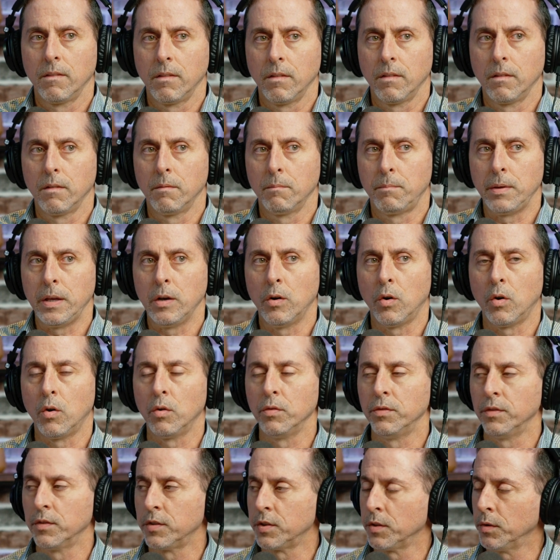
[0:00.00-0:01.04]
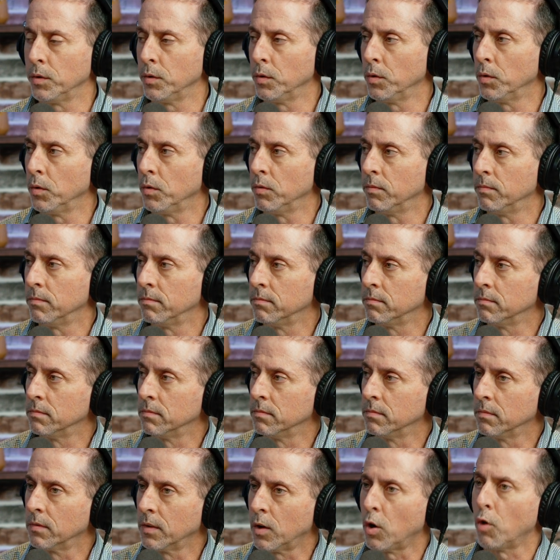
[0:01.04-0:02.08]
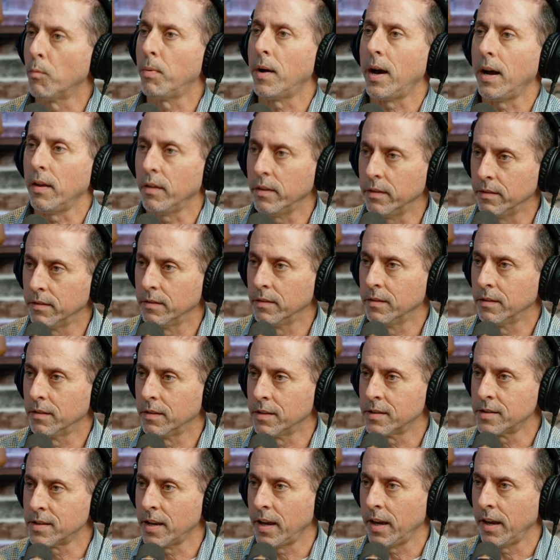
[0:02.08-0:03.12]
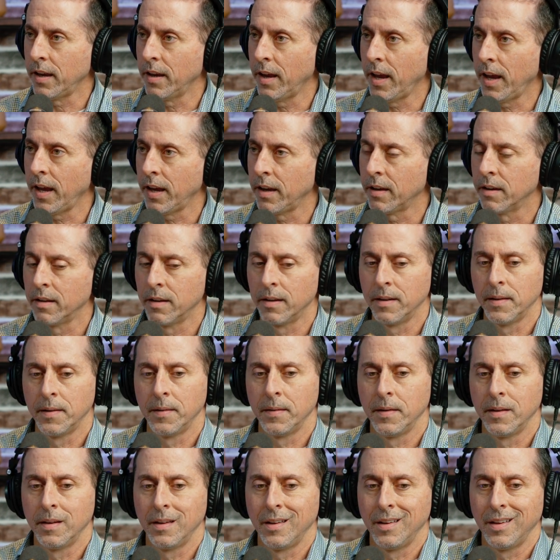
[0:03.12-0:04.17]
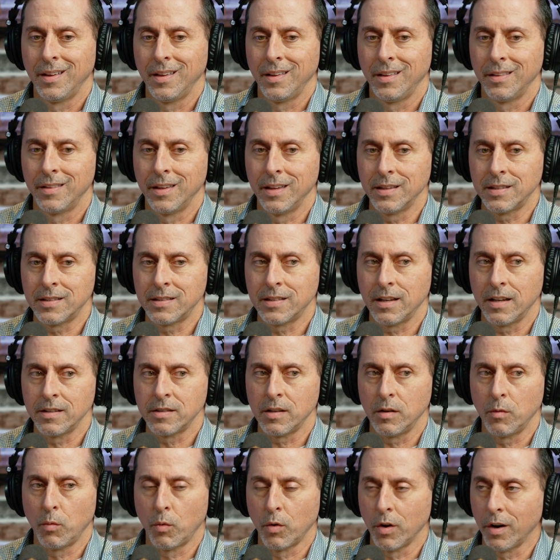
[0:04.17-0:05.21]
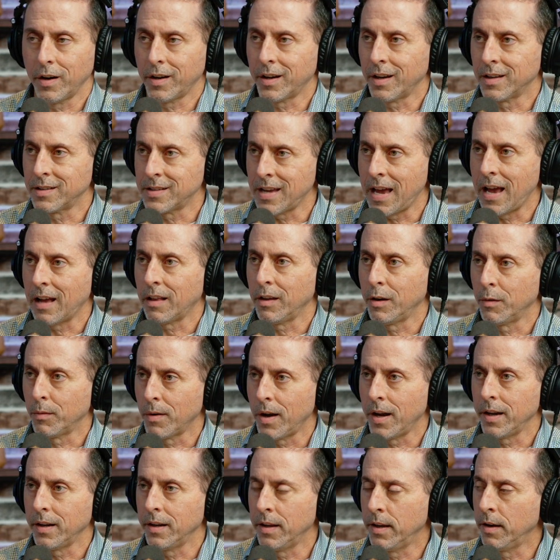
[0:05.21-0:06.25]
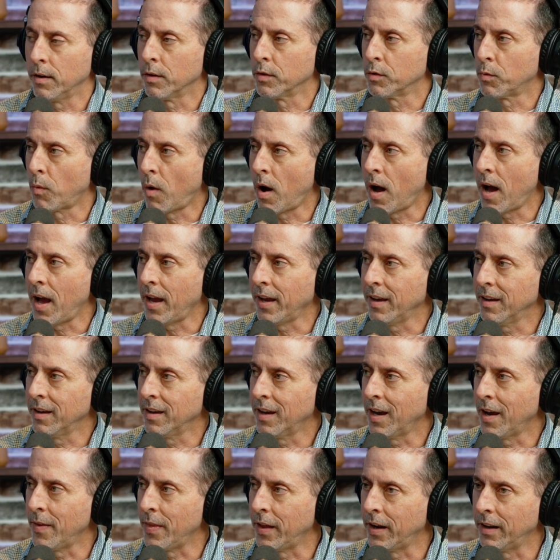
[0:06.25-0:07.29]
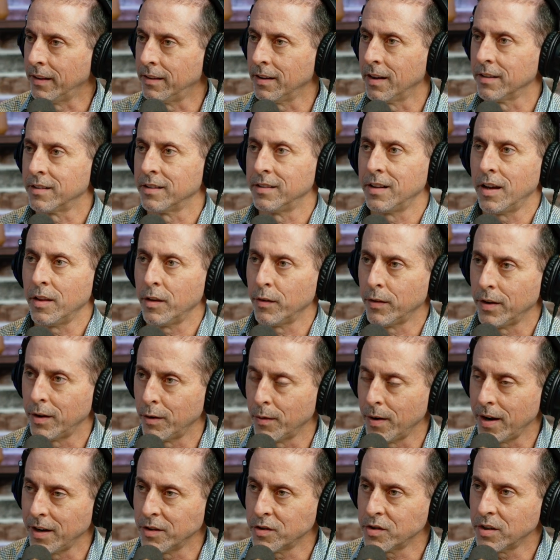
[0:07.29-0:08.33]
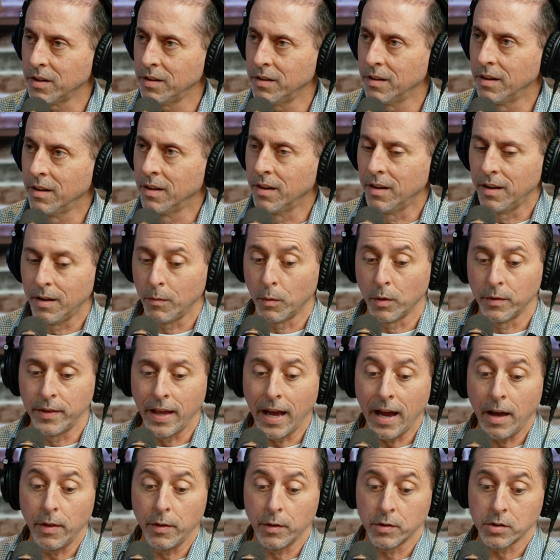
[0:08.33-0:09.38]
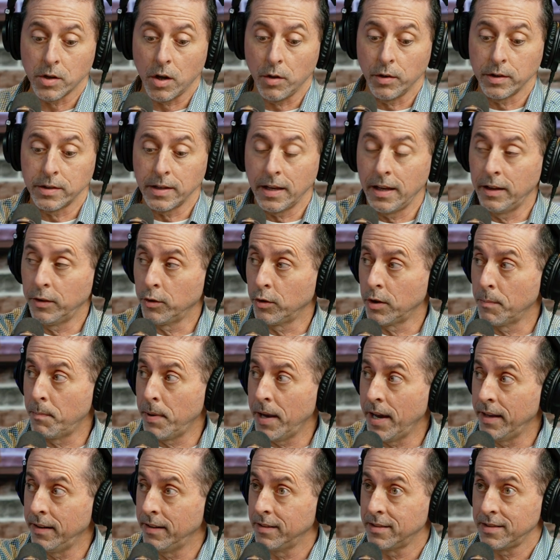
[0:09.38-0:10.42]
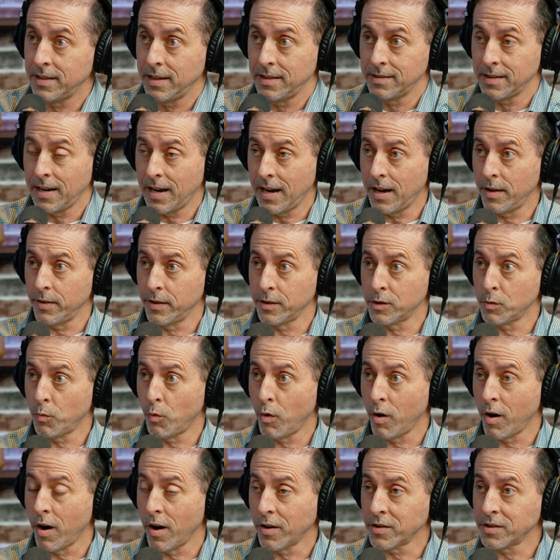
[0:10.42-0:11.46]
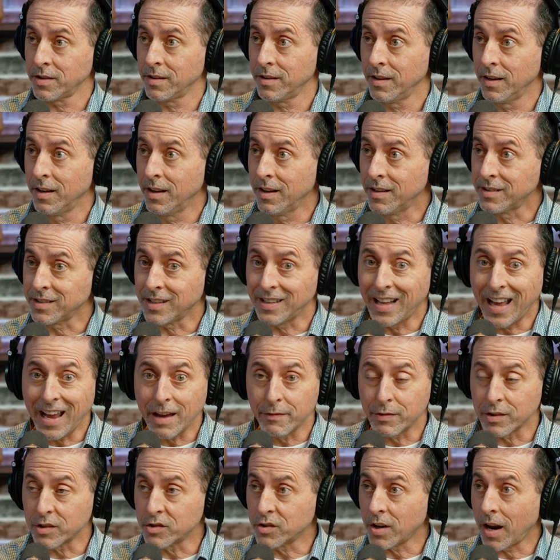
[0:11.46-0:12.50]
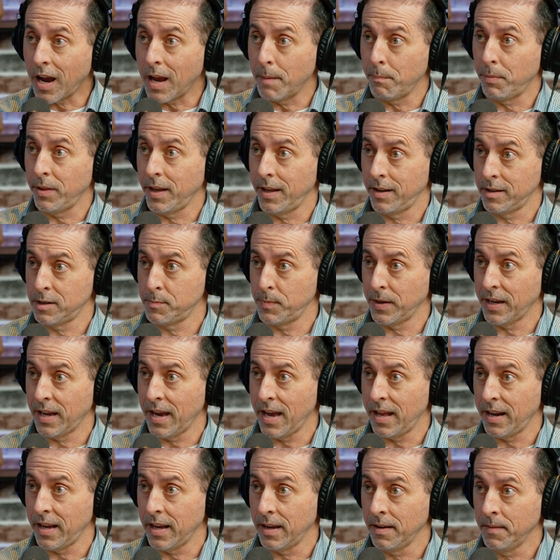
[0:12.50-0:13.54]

beholden to Copilot to say, hey, this doesn't work exactly right, here's why. And then it does another iteration. Well, now there's all these interdependencies of how this works. So now you have this giant plate of spaghetti.